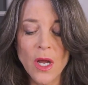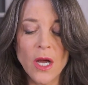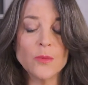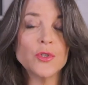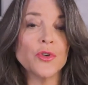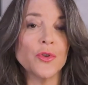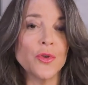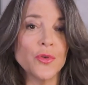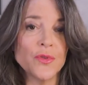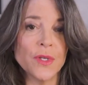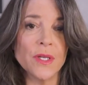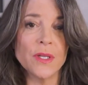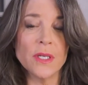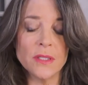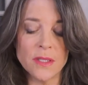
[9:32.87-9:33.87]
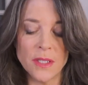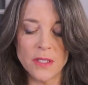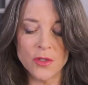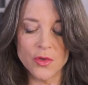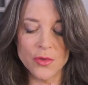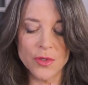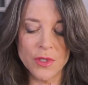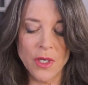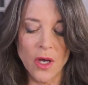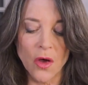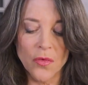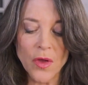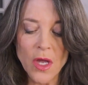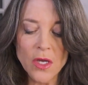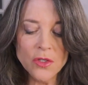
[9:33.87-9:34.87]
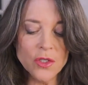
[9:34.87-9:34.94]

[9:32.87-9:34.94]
I'm sure you see these things yourself.